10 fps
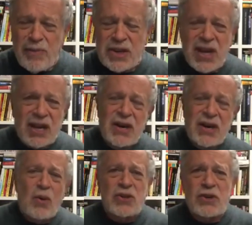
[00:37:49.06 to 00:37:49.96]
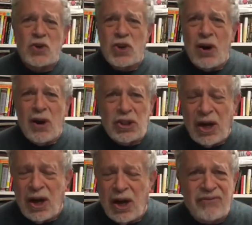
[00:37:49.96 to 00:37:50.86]
Sachs was in charge
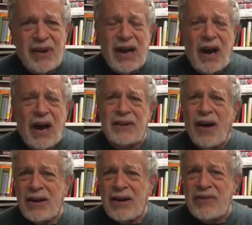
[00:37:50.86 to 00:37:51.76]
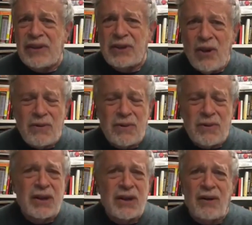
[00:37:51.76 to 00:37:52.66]
of a lot of the
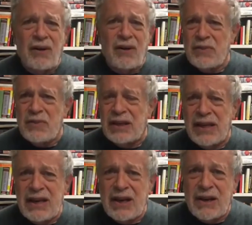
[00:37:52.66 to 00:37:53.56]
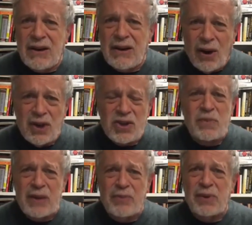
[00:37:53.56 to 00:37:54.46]
loans that ultimately
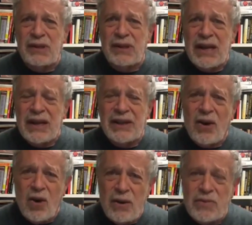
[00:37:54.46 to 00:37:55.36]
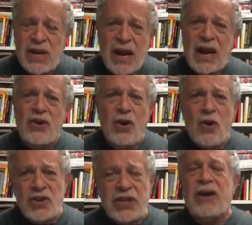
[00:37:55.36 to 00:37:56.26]
cost people their homes. And
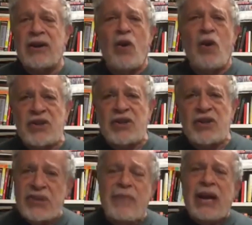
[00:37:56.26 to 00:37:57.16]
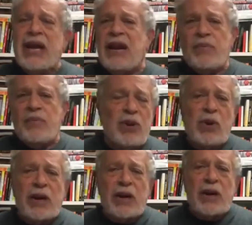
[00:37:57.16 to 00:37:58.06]
who was there at Goldman Sachs? Many of the people
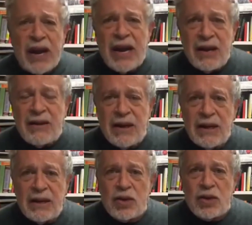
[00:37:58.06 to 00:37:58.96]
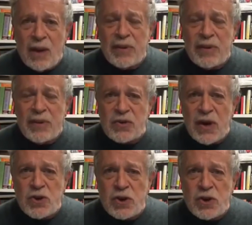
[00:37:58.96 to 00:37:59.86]
who are now in the Trump
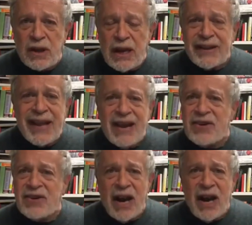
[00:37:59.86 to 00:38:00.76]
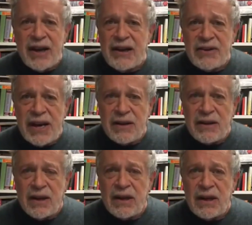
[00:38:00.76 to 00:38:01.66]
administration. They did not get
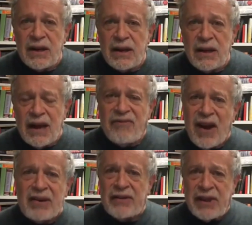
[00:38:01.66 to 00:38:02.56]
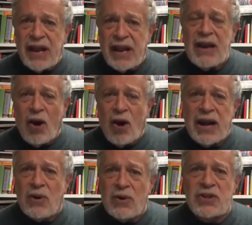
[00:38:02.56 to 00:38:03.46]
indicted. In fact, they are now